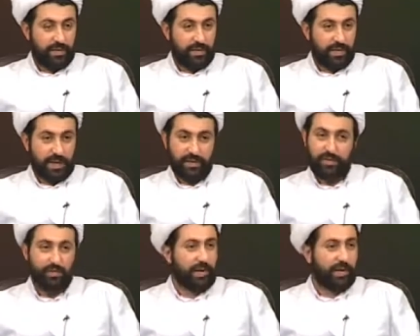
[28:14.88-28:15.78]
That's
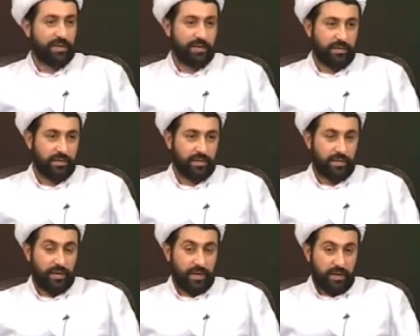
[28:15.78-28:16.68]
too late.
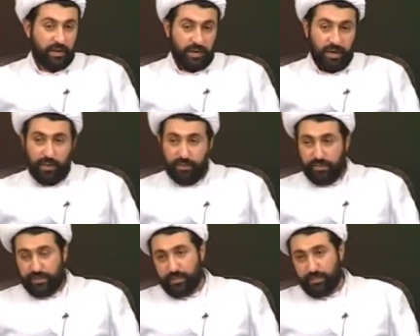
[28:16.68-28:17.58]
If
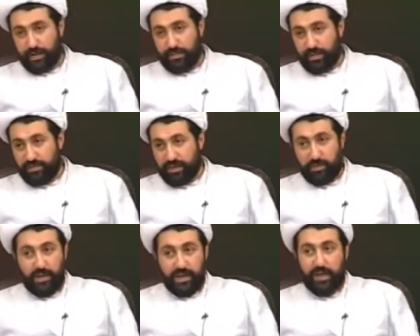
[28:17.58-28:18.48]
from the very
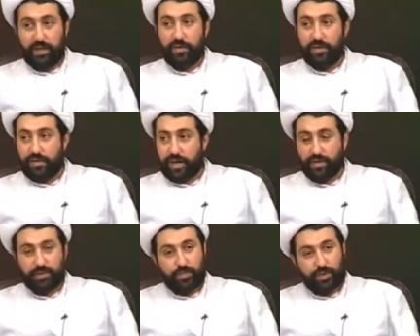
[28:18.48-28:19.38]
beginning, when they are a
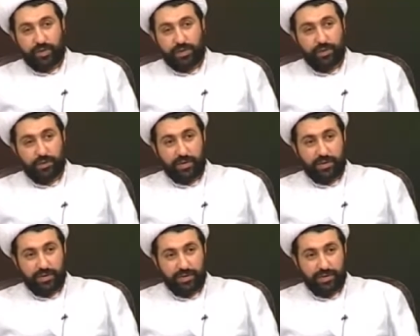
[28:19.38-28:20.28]
small
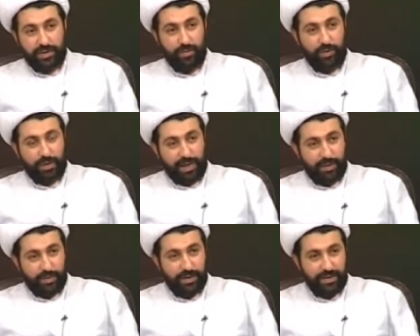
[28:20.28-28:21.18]
student, small
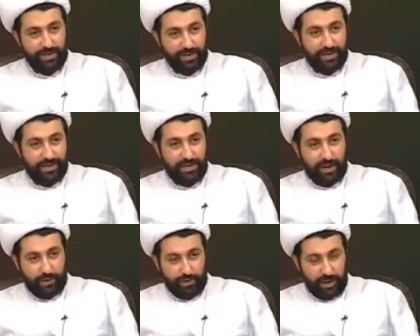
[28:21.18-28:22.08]
talabah, they
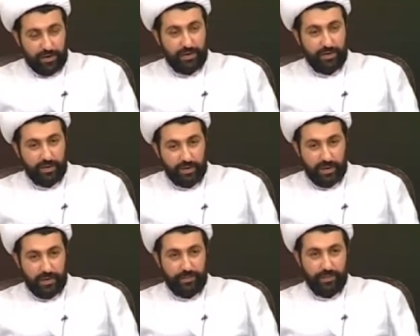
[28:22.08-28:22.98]
do it,
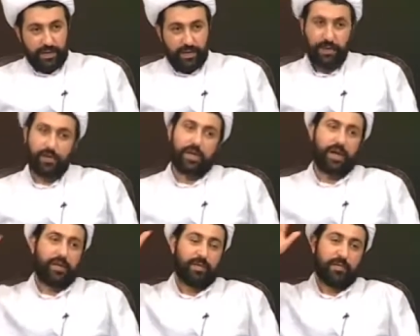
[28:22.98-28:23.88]
then
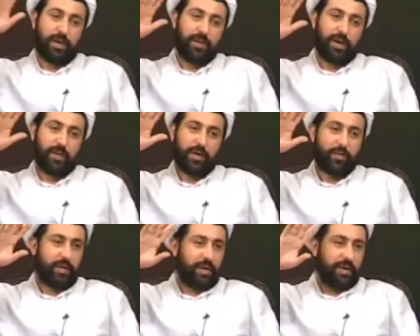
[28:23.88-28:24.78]
inshallah, when they become
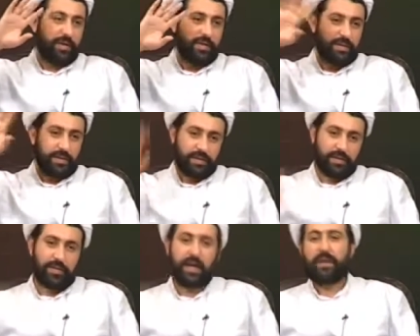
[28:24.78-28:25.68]
ayatollah,
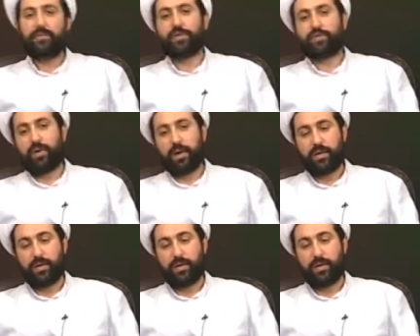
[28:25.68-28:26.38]
they have this quality.